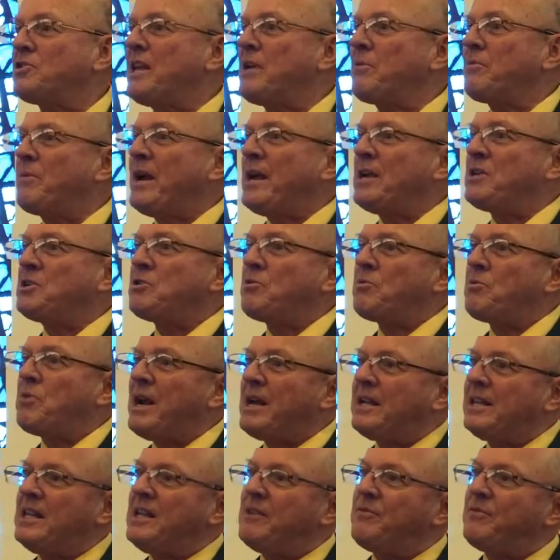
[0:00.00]
They ran
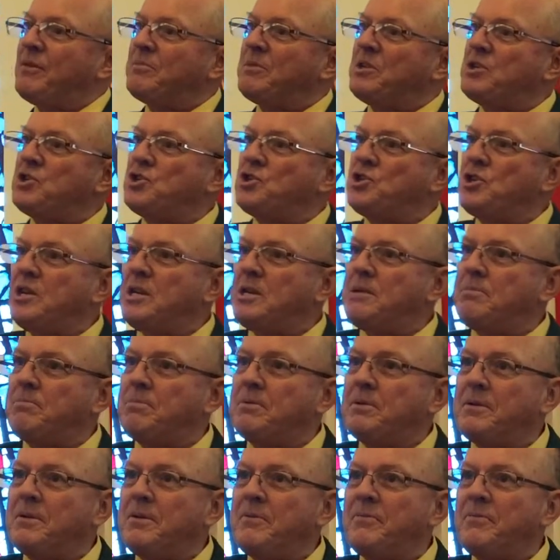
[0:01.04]
directly from the sheep